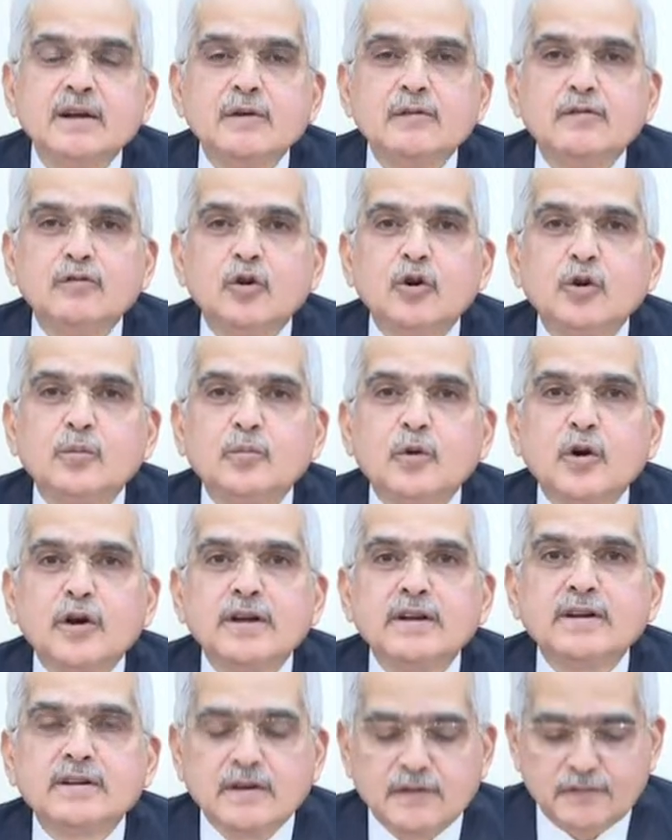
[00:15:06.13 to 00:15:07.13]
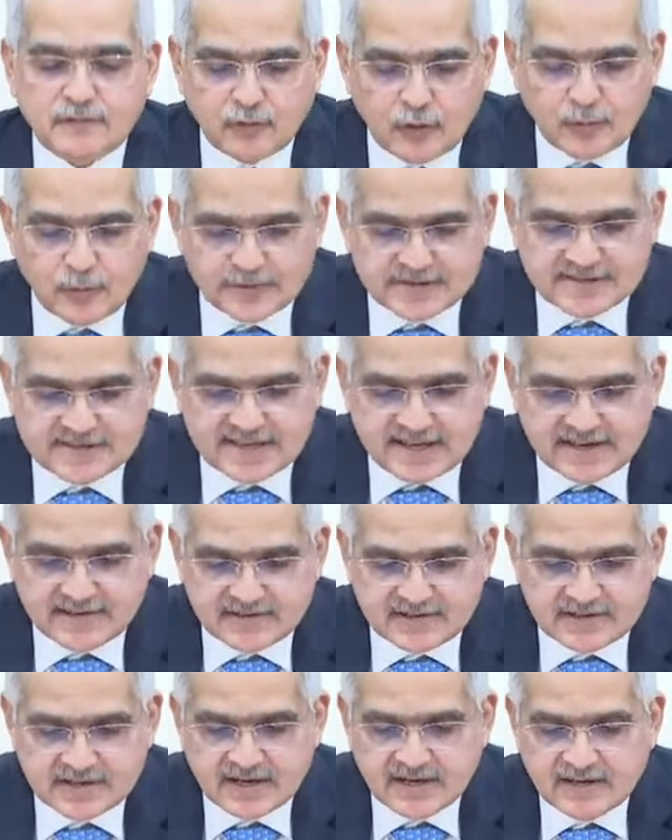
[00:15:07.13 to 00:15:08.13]
4.4%.
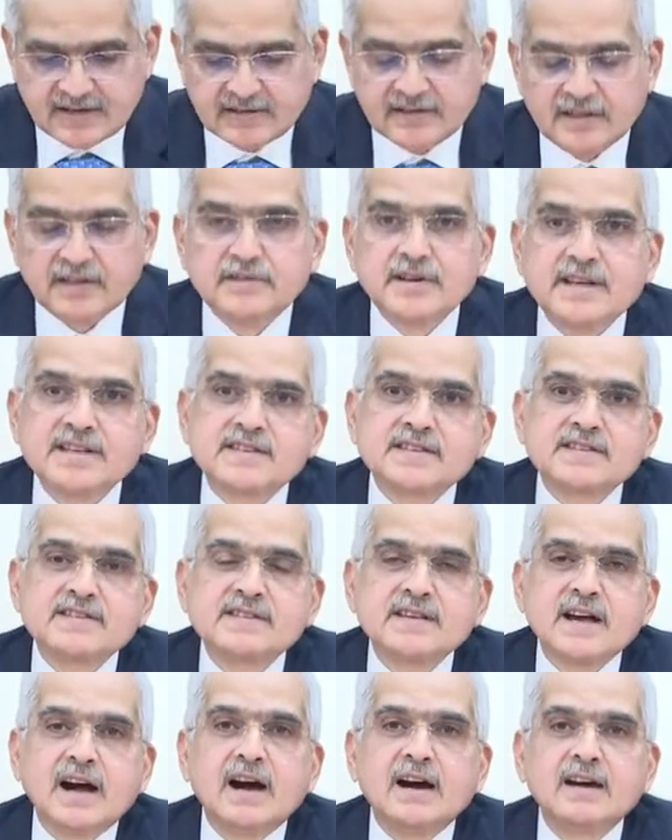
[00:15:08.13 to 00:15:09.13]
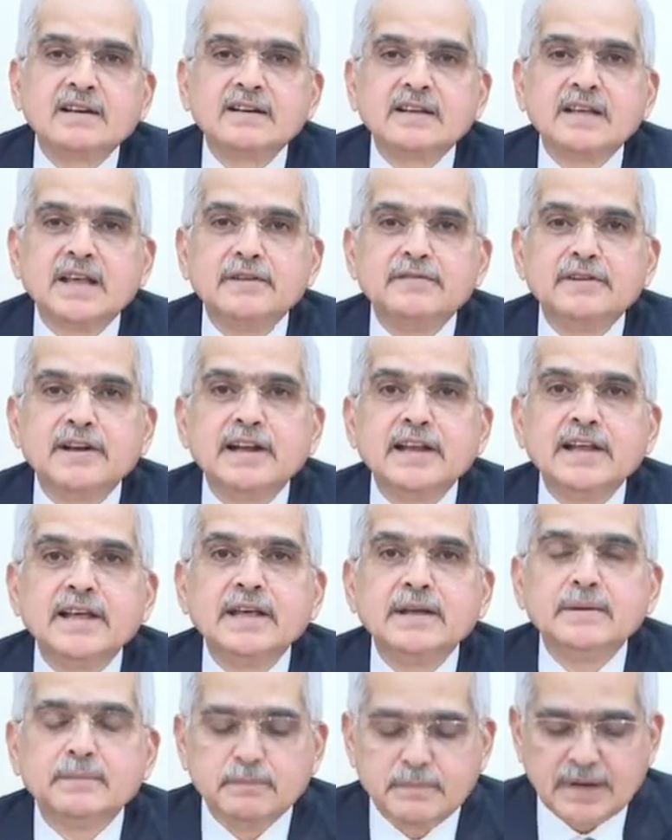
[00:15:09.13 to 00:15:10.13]
The risks are evenly
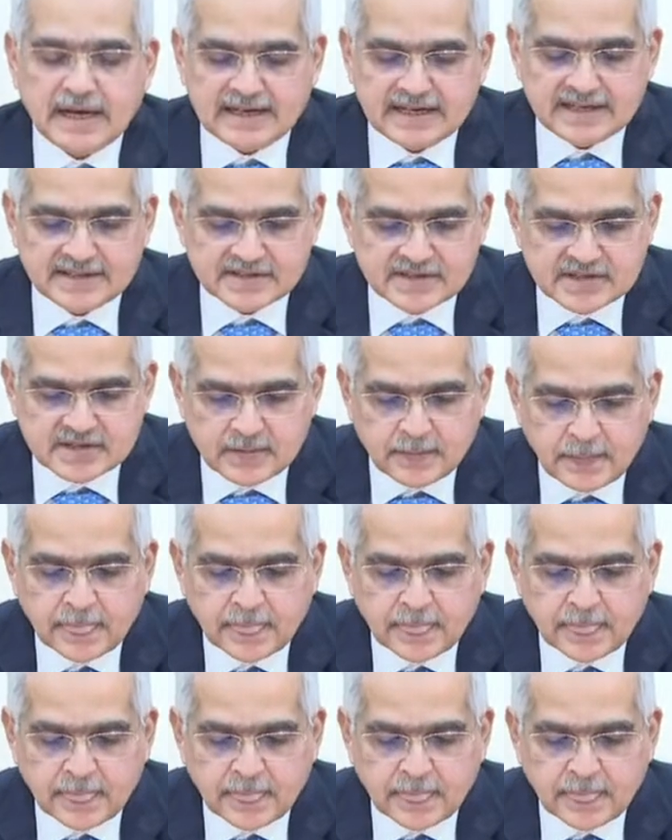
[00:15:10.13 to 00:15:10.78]
balanced.